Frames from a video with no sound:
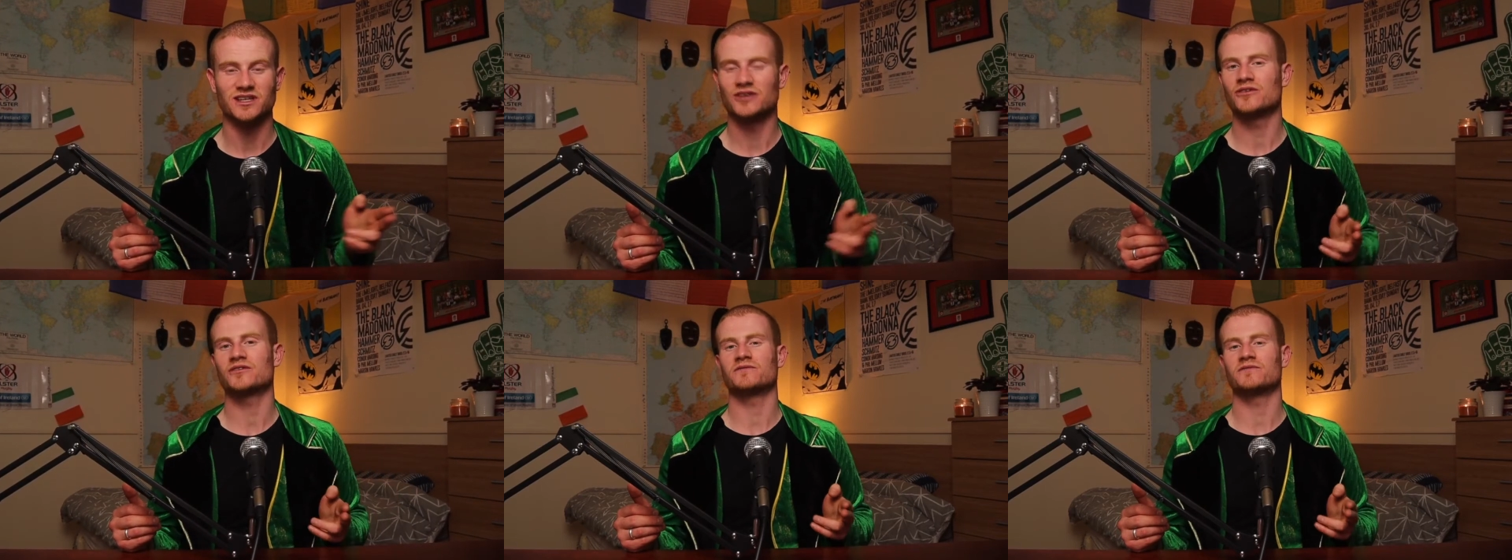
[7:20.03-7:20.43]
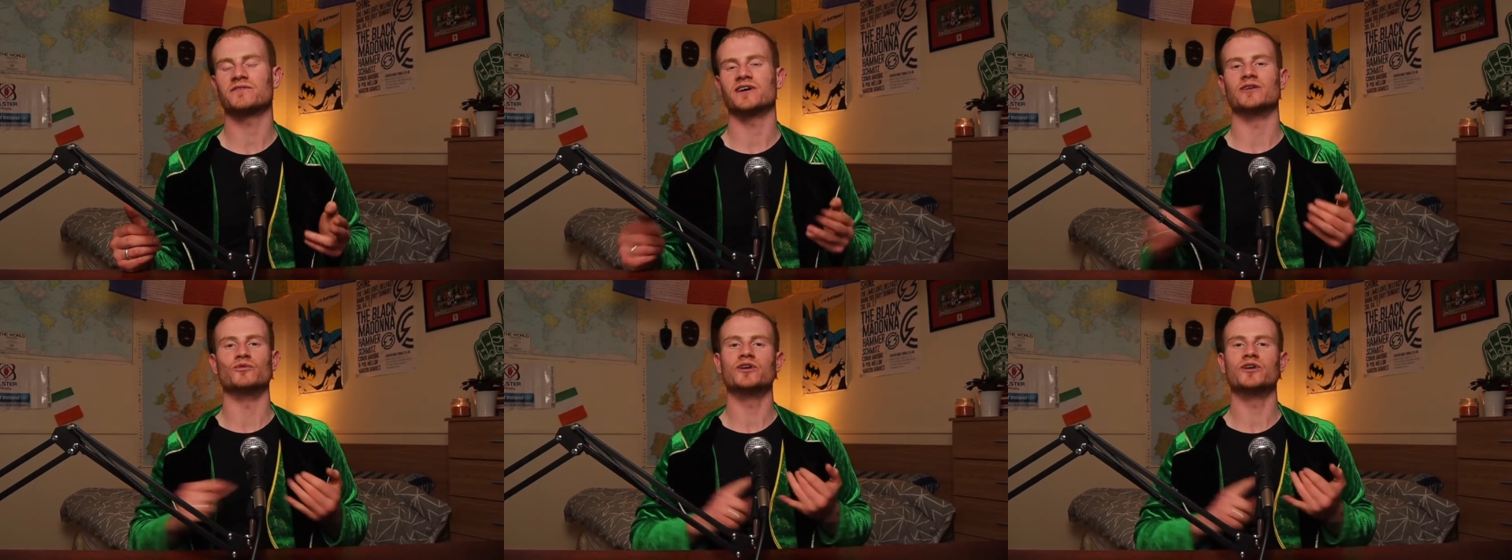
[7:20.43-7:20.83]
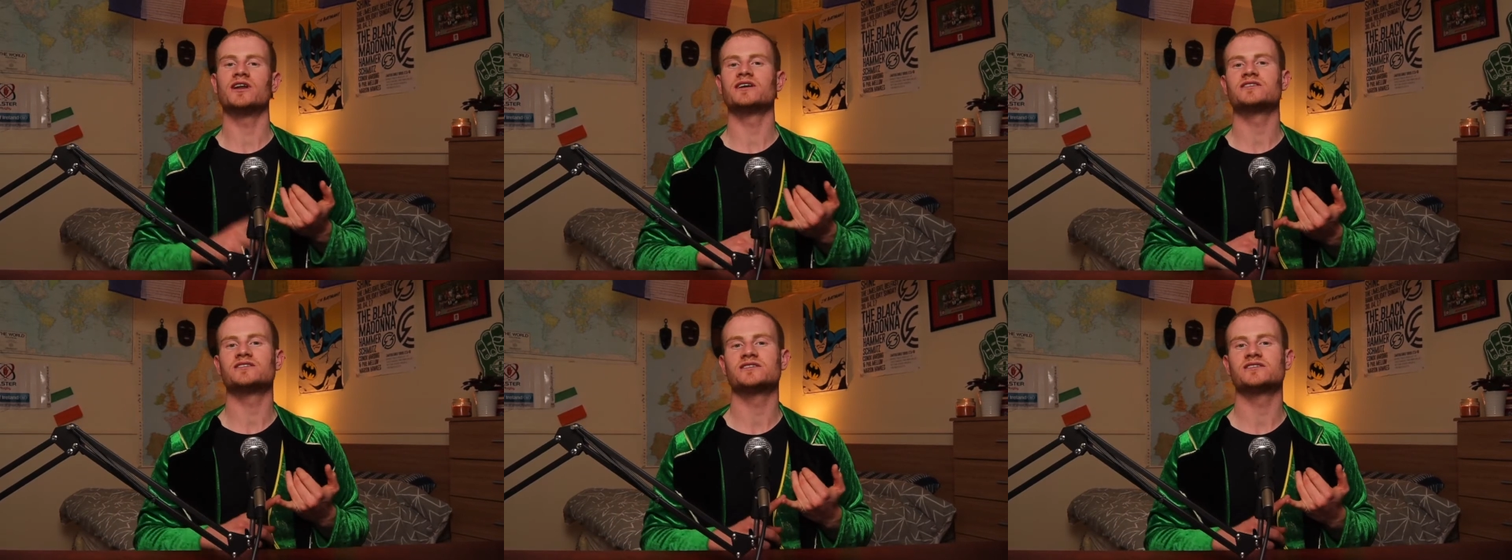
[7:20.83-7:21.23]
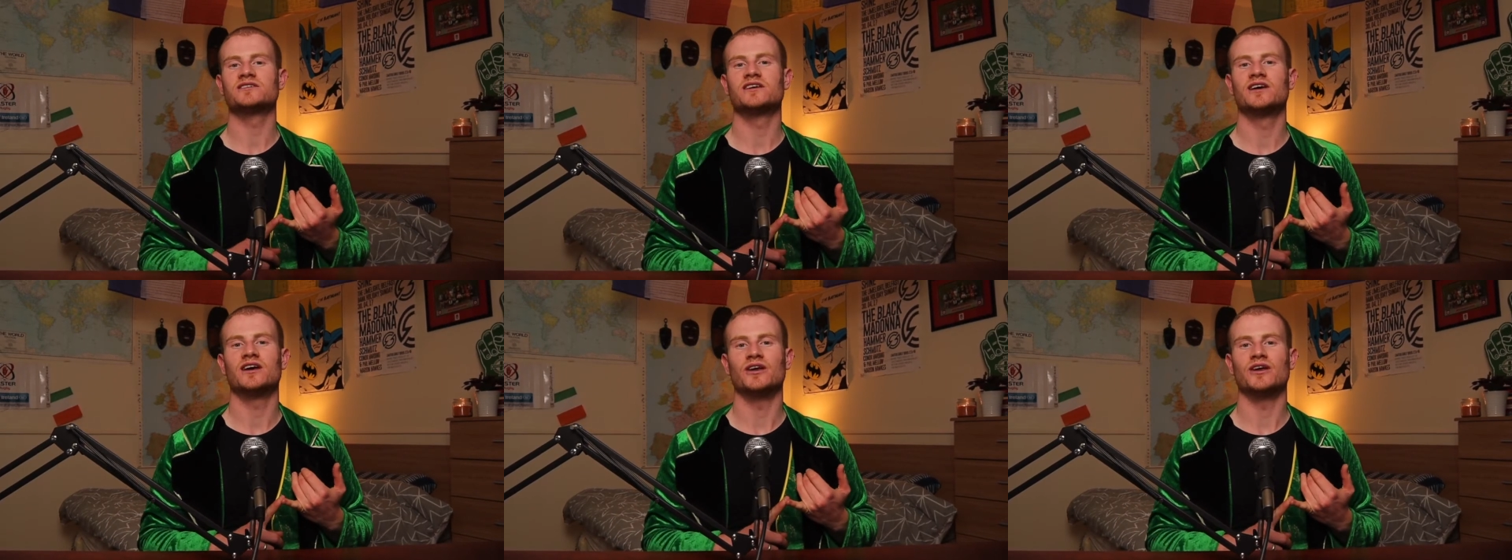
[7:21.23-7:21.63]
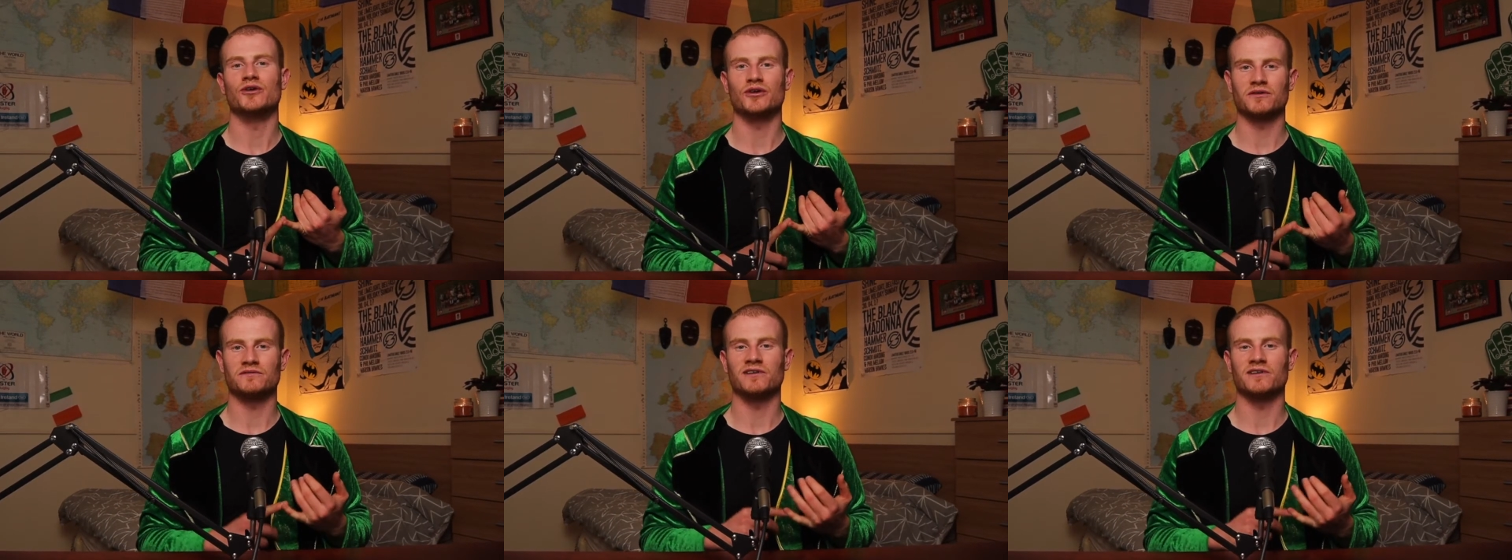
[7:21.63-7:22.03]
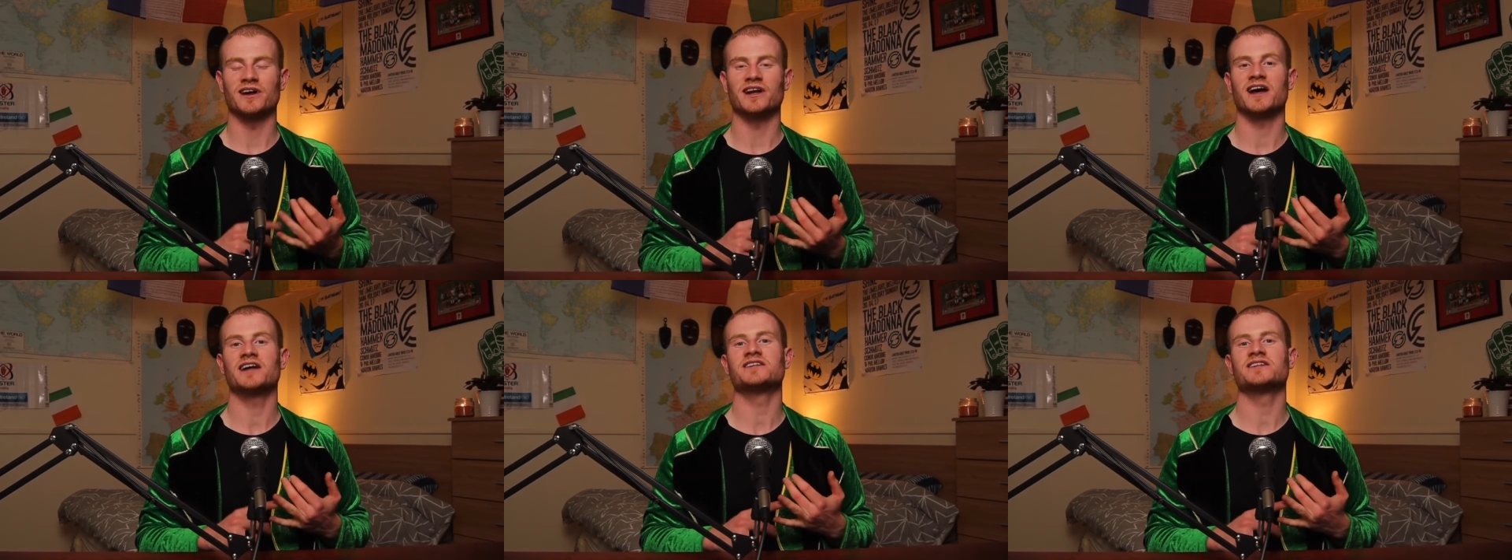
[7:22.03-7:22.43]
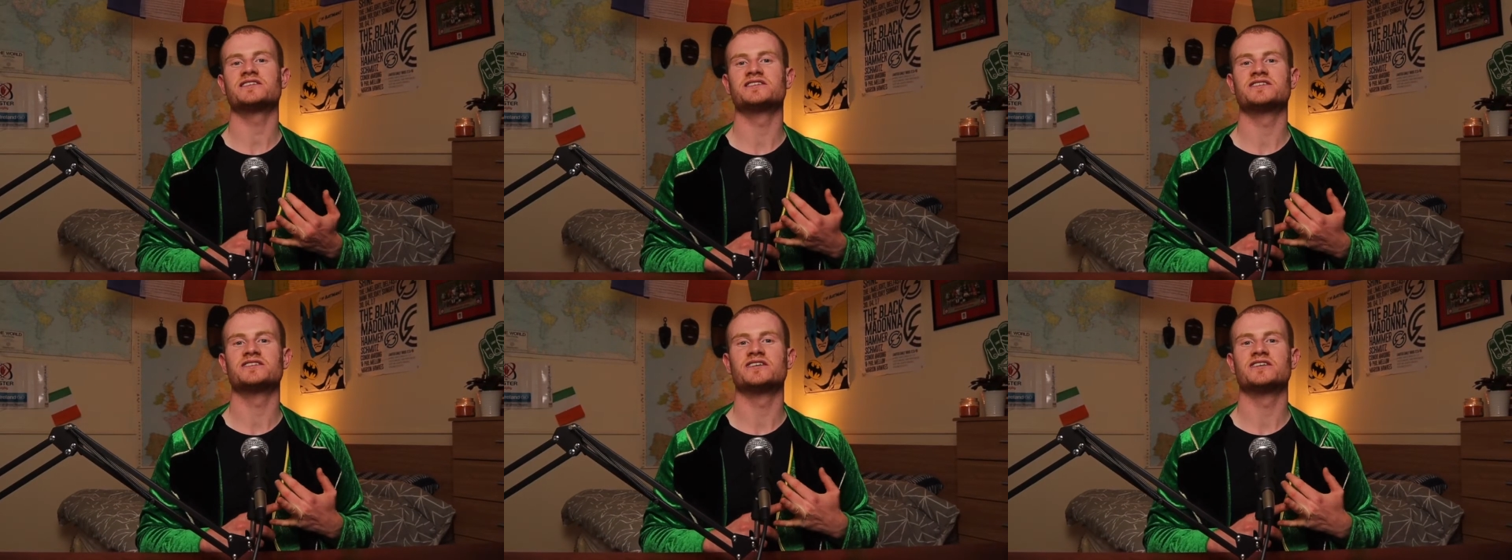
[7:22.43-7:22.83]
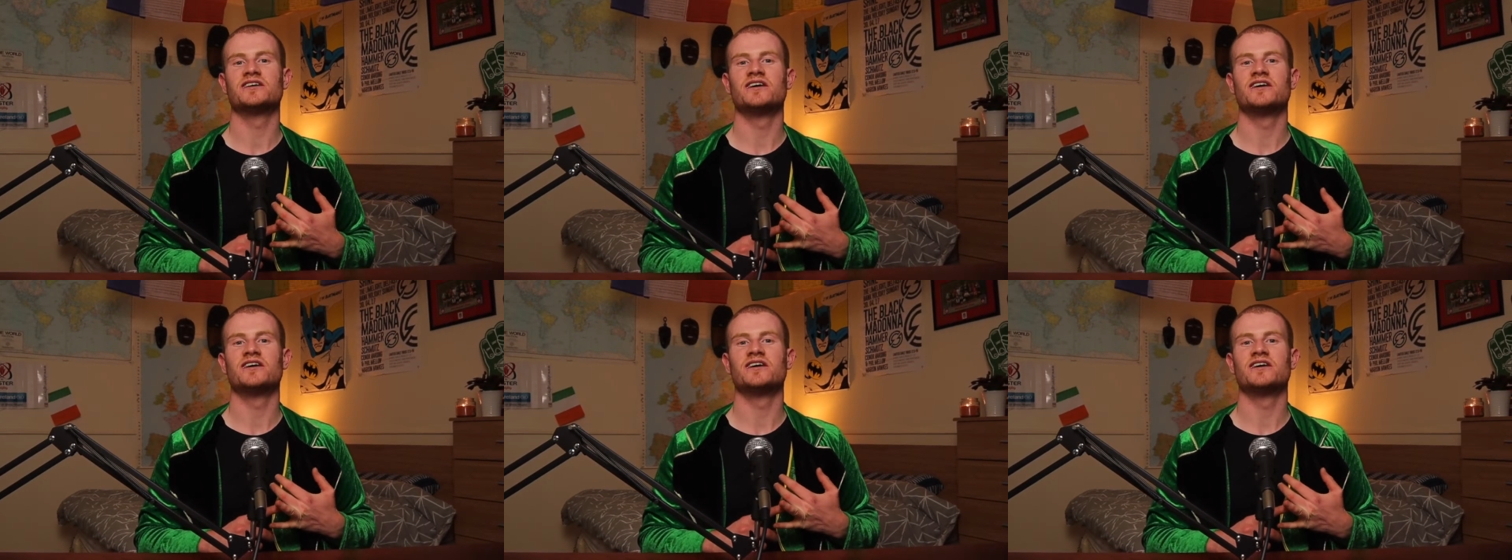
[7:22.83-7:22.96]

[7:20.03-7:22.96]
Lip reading: You're going to find woodlice, you're going to find ants,